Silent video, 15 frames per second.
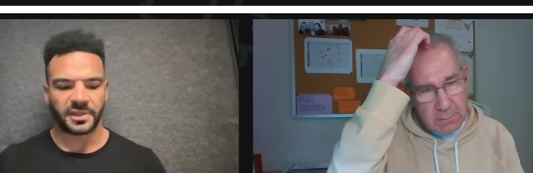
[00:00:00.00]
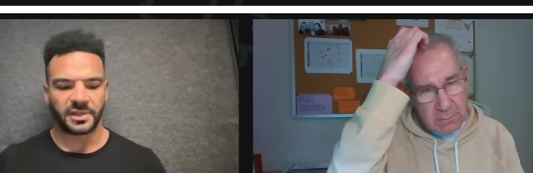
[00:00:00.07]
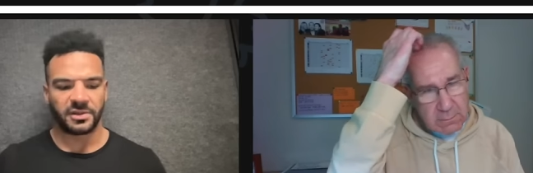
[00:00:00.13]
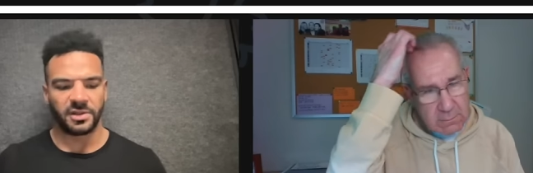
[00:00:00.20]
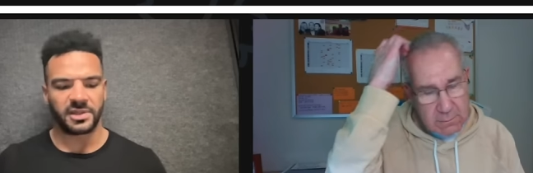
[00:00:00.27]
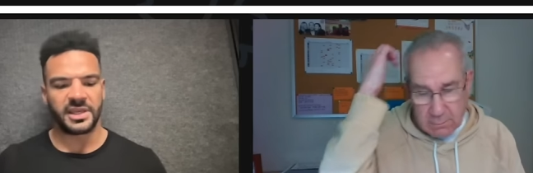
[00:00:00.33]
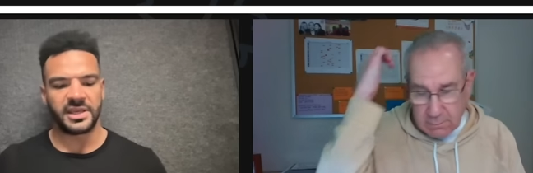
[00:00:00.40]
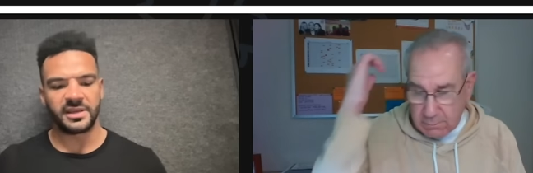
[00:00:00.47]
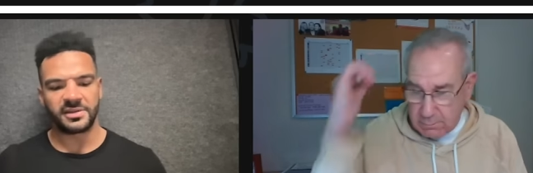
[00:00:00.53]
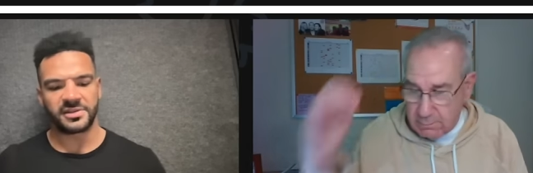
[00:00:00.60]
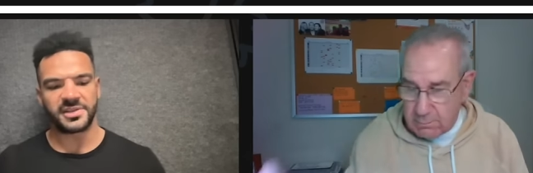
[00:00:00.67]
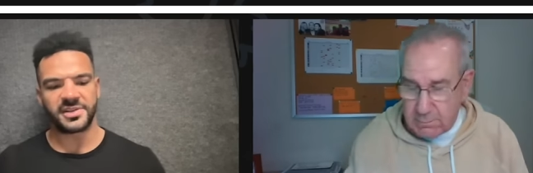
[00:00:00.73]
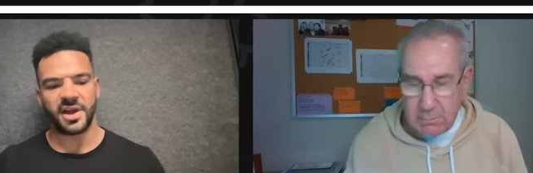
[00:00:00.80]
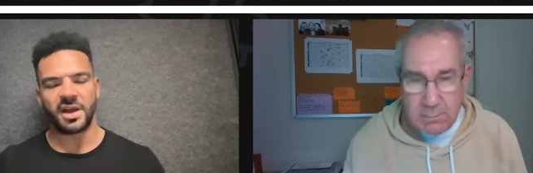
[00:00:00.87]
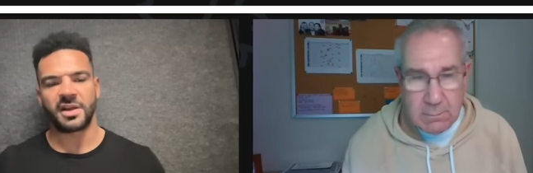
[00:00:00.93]
Speaker 1: looking to
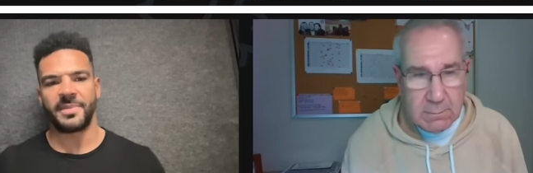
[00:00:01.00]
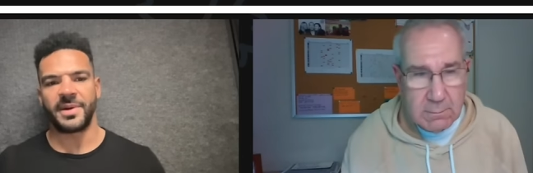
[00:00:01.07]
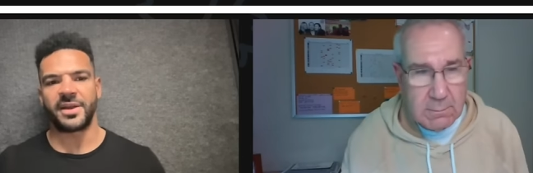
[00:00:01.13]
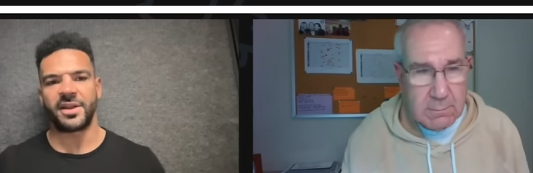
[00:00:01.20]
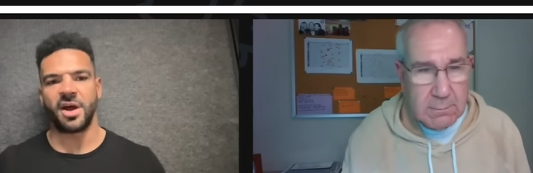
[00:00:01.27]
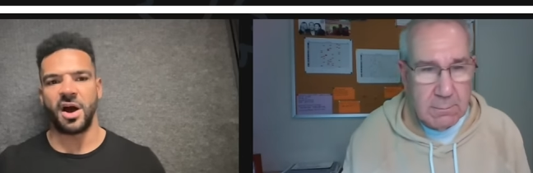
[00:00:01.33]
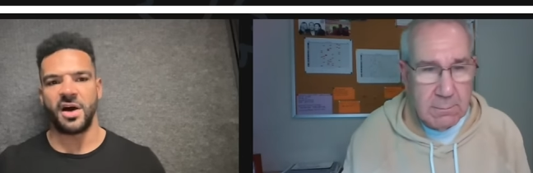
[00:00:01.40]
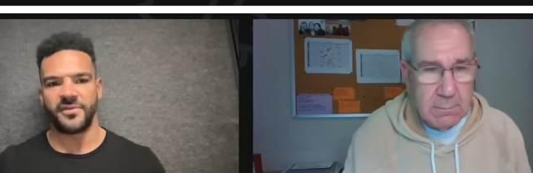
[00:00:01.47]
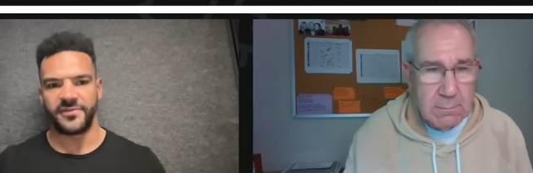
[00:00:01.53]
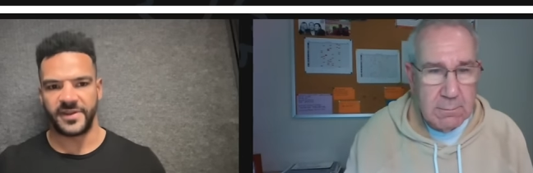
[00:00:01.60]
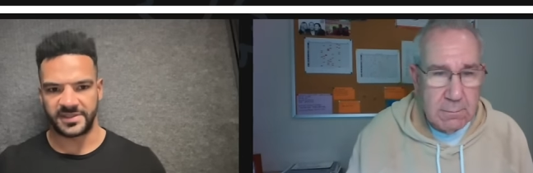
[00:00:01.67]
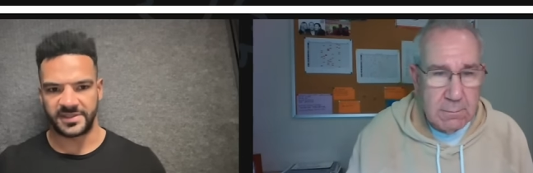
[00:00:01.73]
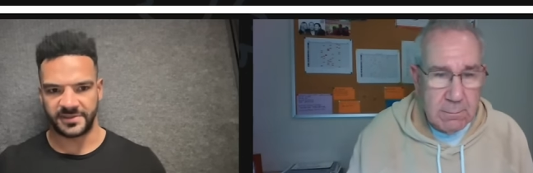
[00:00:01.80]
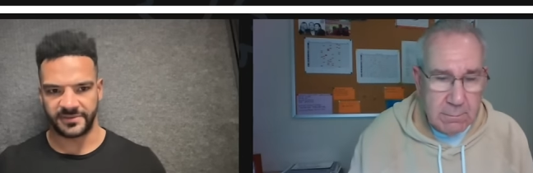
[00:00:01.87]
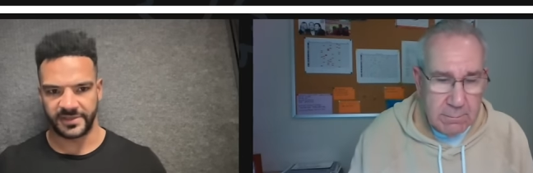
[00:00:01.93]
talk about
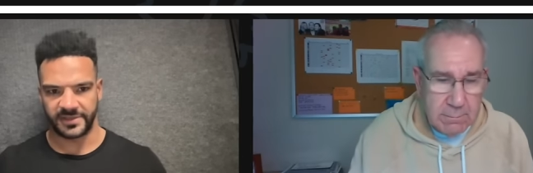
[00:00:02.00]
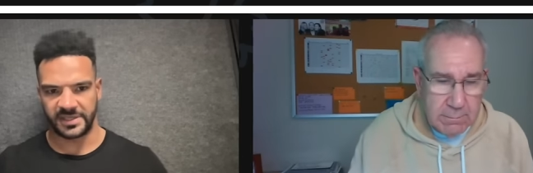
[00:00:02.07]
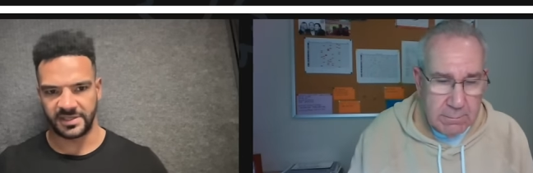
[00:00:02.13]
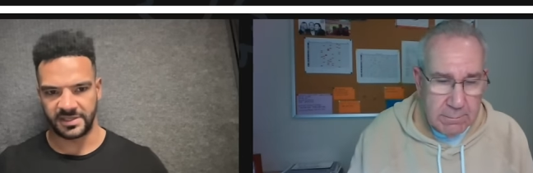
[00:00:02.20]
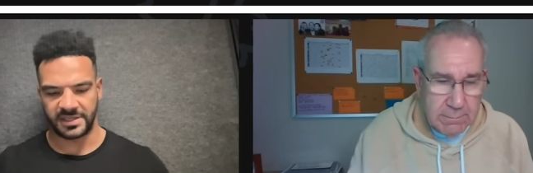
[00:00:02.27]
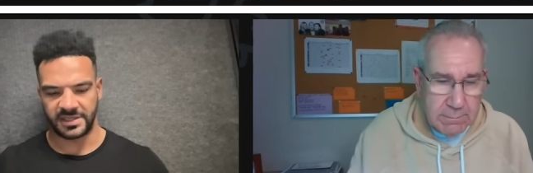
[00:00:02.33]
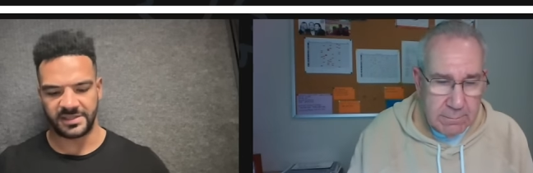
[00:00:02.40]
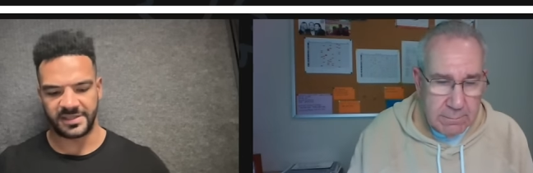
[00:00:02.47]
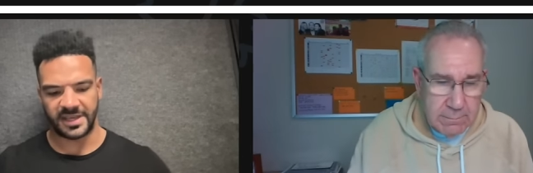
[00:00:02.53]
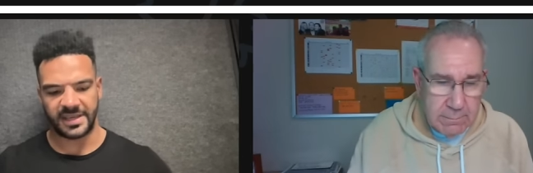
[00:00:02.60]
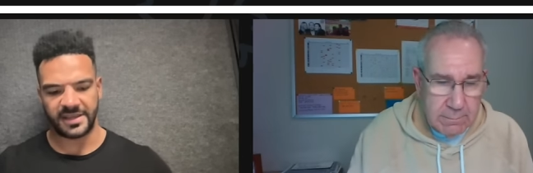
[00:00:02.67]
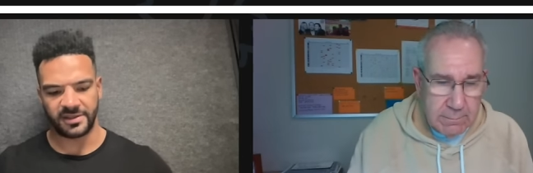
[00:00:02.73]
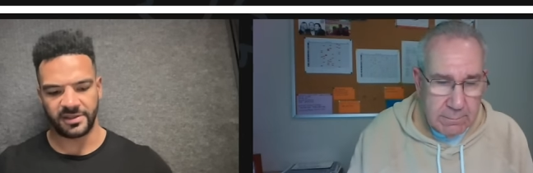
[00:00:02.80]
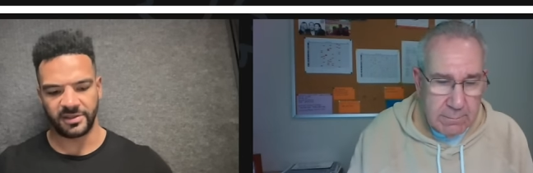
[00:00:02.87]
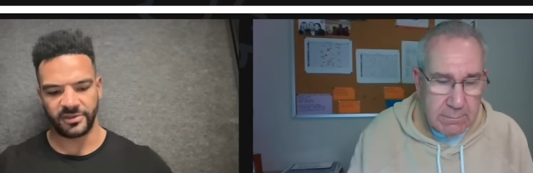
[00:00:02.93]
offensively, to take a
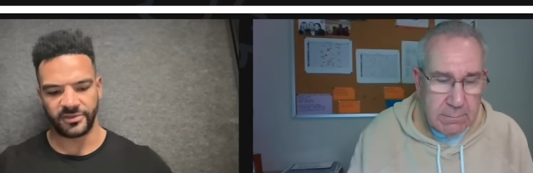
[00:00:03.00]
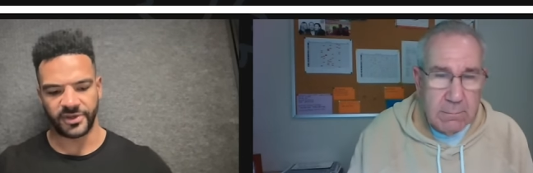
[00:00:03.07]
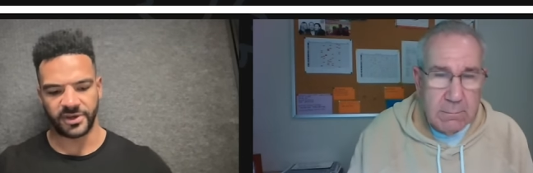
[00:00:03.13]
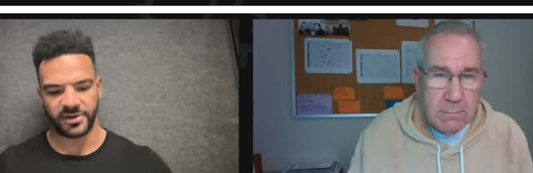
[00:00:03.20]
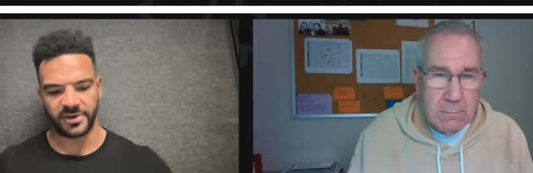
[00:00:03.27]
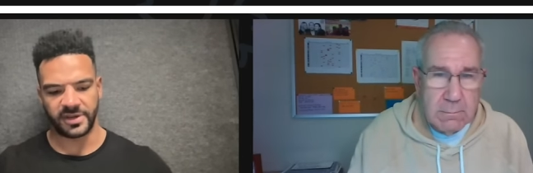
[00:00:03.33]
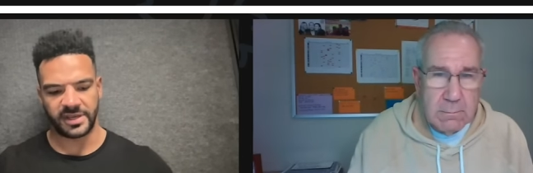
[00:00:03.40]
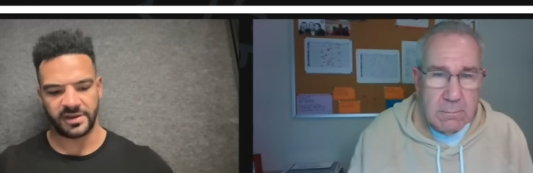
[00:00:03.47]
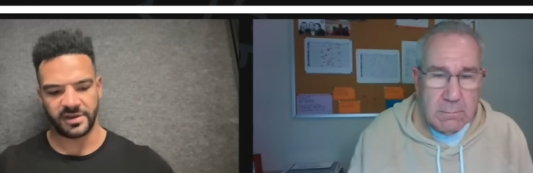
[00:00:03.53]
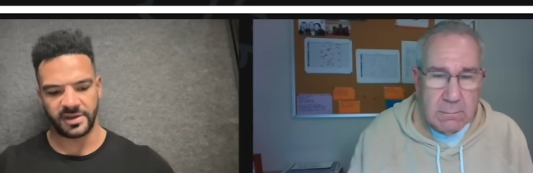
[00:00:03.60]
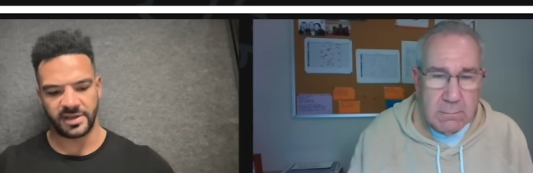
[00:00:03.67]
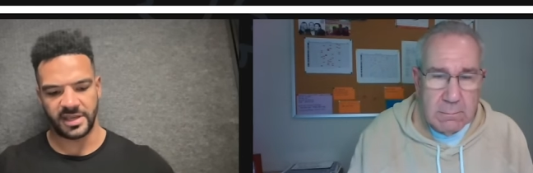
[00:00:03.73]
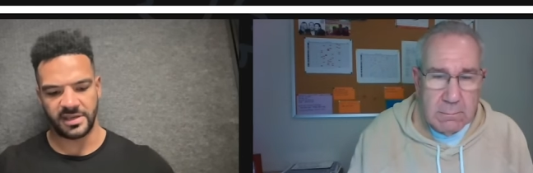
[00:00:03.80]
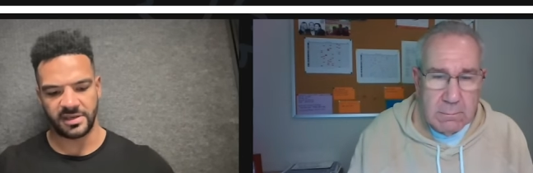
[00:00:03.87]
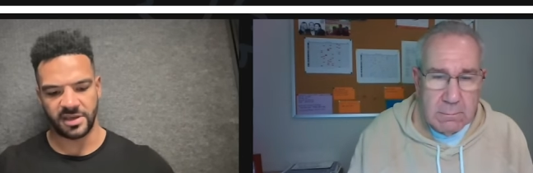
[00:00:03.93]
little turn here
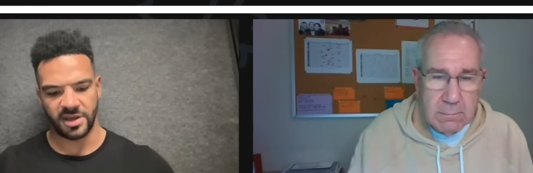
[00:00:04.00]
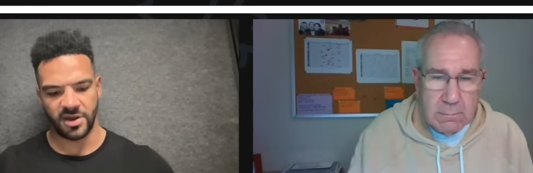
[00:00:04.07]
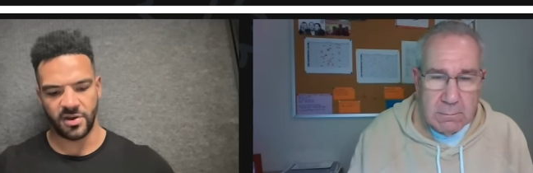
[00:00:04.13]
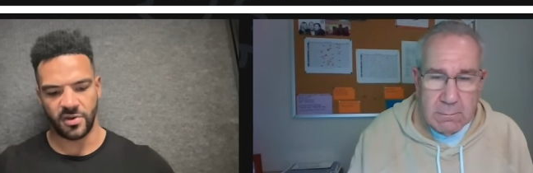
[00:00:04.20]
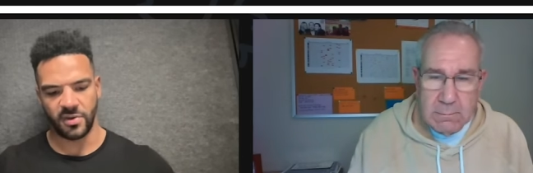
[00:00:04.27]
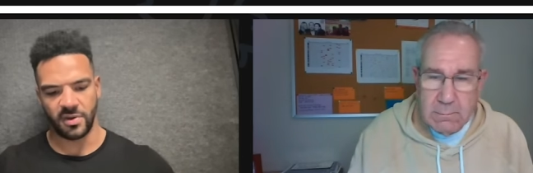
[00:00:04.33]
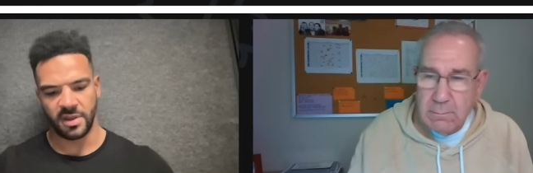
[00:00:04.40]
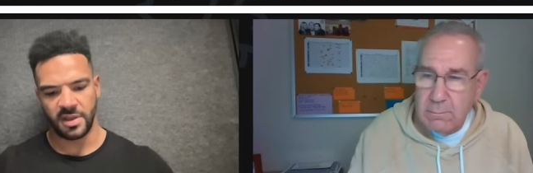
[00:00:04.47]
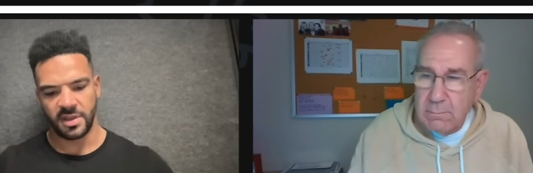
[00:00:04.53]
and go